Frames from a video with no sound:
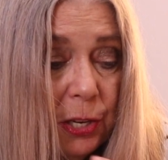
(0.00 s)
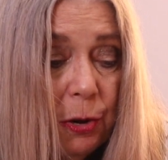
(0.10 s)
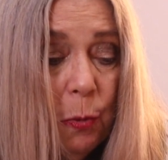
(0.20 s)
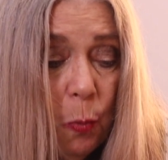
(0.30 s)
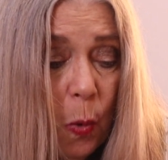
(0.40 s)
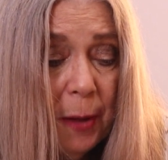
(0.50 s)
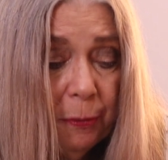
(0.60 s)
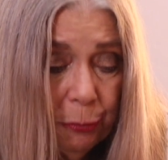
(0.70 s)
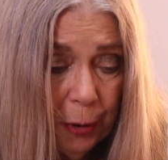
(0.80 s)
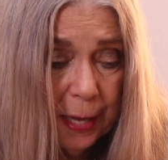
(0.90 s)
You know,
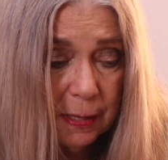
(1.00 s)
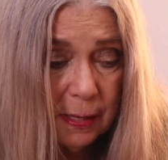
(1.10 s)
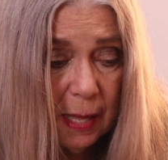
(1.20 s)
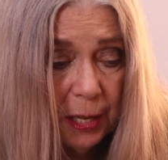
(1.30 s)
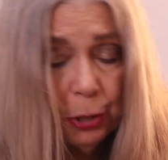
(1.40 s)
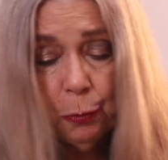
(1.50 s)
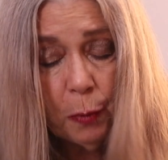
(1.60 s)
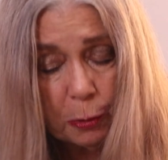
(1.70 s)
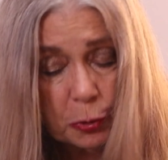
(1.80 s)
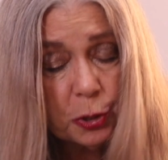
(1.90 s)
one phrase that you
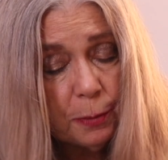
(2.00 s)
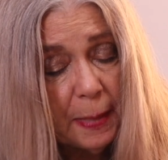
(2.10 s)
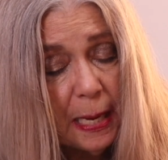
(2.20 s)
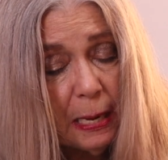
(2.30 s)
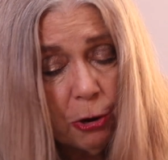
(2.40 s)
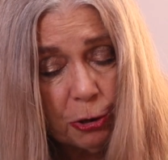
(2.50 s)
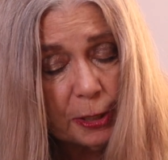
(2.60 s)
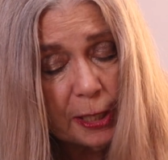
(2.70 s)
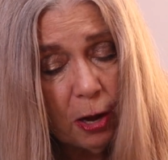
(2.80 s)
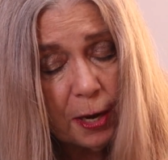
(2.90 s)
wrote to me
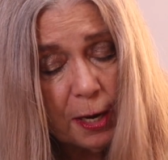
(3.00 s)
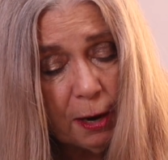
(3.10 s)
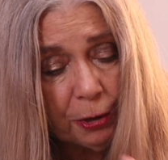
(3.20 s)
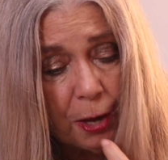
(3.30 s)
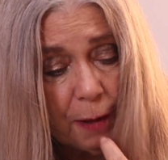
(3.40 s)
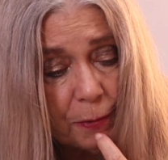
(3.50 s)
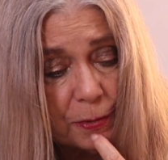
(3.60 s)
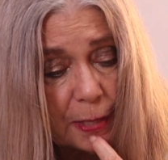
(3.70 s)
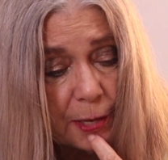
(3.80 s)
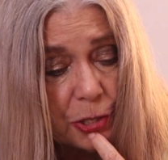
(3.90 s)
early on in our
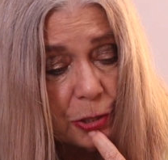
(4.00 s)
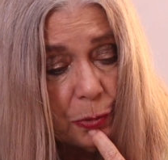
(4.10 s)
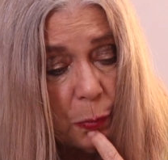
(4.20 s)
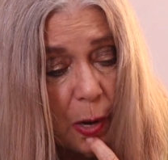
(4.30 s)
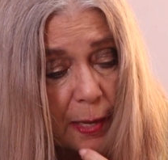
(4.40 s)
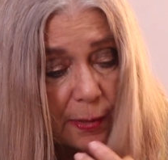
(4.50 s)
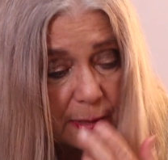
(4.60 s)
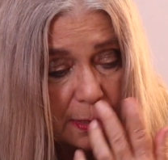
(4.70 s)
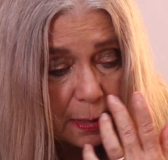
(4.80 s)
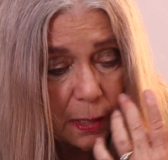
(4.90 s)
conversation was,